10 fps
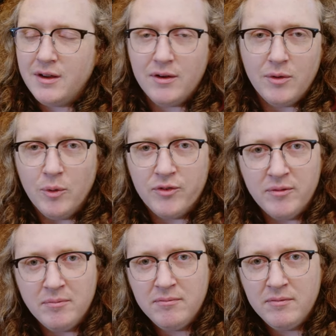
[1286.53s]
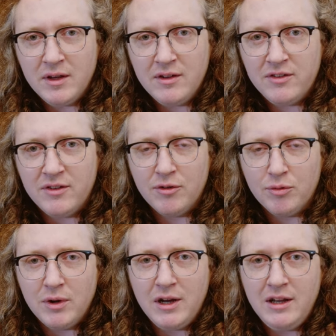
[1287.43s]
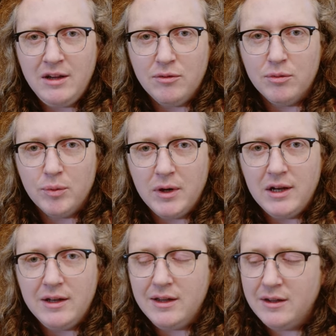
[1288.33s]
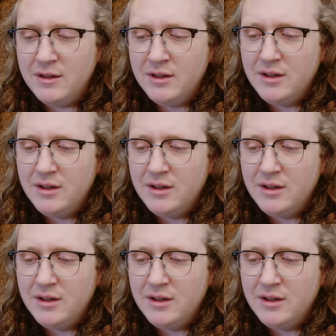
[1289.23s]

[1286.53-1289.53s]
Uh, awesome. It's a really, really